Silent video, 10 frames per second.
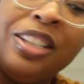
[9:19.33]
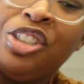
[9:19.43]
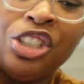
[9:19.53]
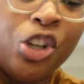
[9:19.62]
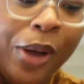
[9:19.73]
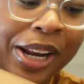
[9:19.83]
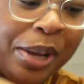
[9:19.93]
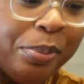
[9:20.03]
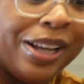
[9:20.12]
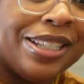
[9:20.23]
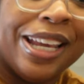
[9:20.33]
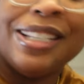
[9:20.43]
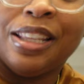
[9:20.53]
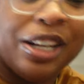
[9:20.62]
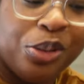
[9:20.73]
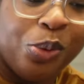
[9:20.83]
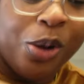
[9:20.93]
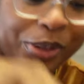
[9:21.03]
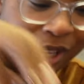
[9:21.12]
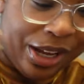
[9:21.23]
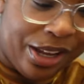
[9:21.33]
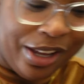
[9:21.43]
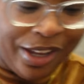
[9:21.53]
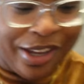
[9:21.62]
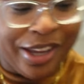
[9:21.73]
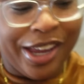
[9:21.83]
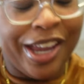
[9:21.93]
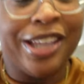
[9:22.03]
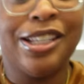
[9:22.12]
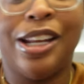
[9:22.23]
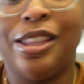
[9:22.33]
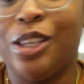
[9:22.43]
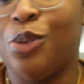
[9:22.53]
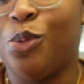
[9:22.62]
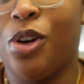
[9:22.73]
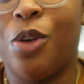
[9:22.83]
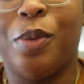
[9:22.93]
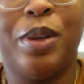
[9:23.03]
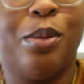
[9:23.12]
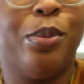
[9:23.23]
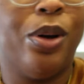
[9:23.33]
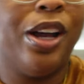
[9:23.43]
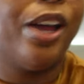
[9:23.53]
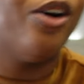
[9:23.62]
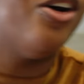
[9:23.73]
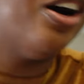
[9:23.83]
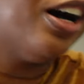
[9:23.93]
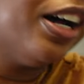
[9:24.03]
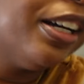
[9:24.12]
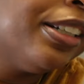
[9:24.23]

Just go ahead and embrace it. It's nothing wrong with that. It's not nothing wrong with being bald at all.